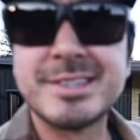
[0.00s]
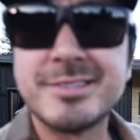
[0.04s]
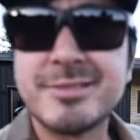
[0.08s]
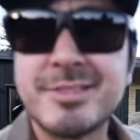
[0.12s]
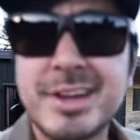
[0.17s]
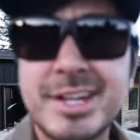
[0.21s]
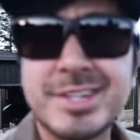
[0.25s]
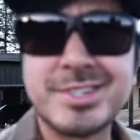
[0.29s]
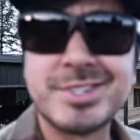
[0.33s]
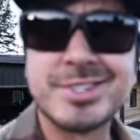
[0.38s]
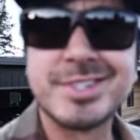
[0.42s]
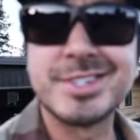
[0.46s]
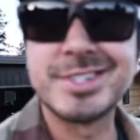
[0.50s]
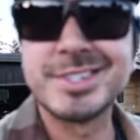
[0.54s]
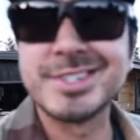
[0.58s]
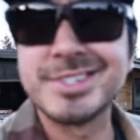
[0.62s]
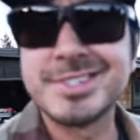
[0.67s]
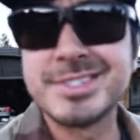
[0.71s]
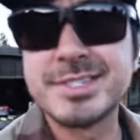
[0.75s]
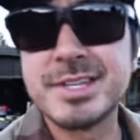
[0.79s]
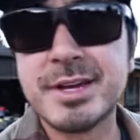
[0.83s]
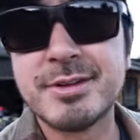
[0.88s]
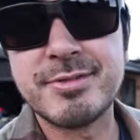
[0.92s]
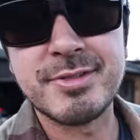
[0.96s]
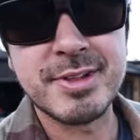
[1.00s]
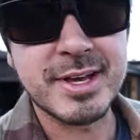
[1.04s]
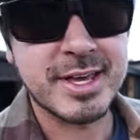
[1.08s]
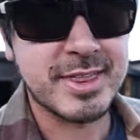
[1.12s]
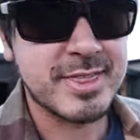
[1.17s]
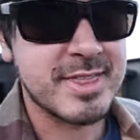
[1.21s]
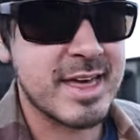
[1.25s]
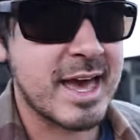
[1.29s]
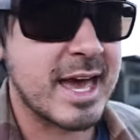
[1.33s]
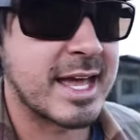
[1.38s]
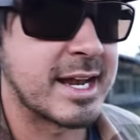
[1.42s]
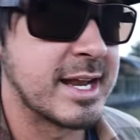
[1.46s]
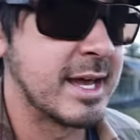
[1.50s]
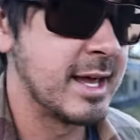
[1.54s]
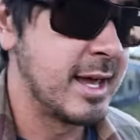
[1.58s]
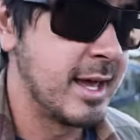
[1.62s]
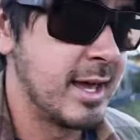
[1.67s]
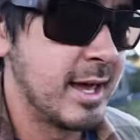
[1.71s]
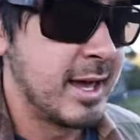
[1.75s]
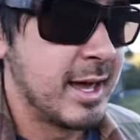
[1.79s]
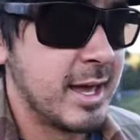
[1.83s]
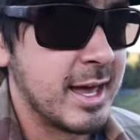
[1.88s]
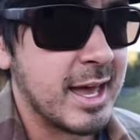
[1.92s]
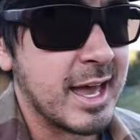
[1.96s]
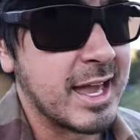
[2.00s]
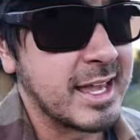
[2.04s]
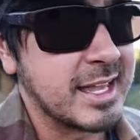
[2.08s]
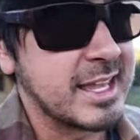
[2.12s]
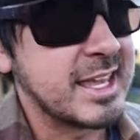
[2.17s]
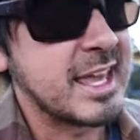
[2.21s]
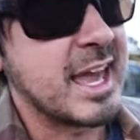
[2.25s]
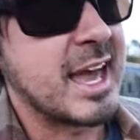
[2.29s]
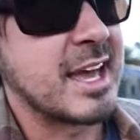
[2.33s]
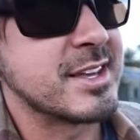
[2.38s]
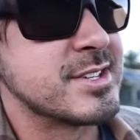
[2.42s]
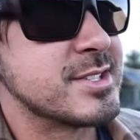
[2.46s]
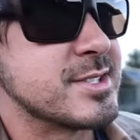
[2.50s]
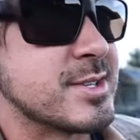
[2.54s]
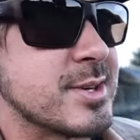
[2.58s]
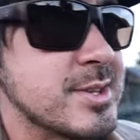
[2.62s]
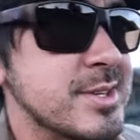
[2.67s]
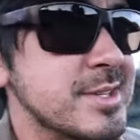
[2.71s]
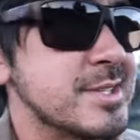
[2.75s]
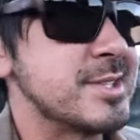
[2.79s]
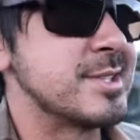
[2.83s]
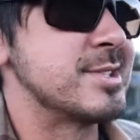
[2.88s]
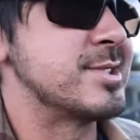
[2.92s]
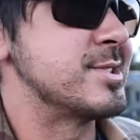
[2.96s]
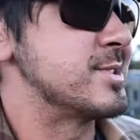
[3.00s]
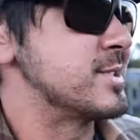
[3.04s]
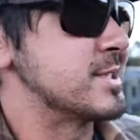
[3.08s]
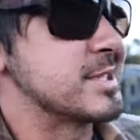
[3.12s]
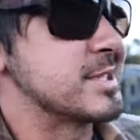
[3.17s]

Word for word: adventure and stuff like that, I guess. So this is